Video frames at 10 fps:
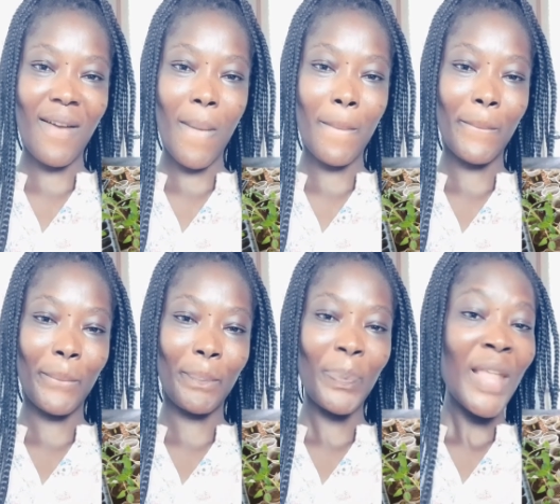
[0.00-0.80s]
Let's
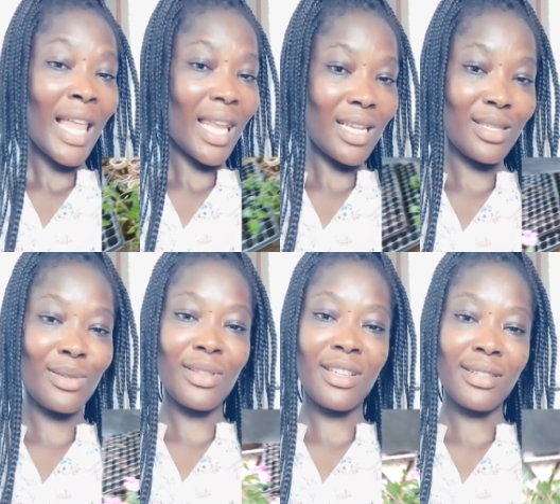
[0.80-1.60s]
do this
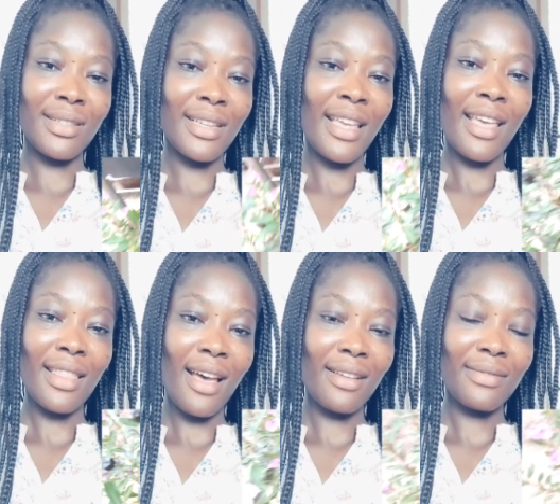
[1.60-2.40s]
together.
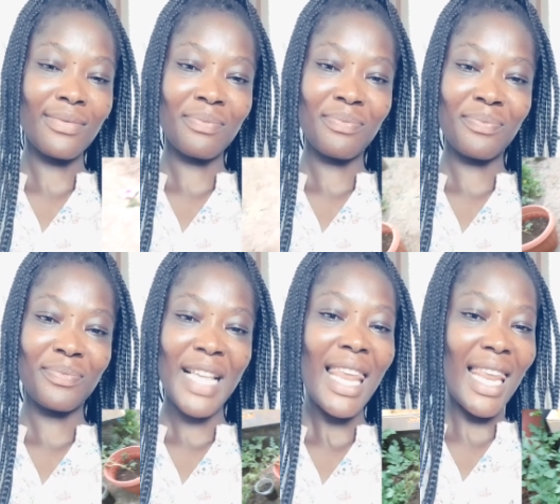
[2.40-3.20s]
Let's
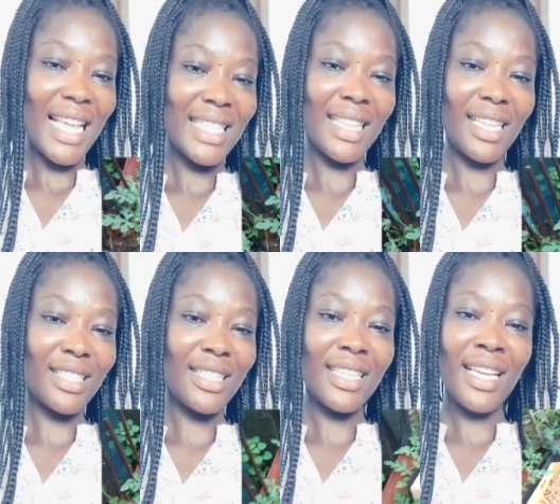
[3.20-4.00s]
learn together.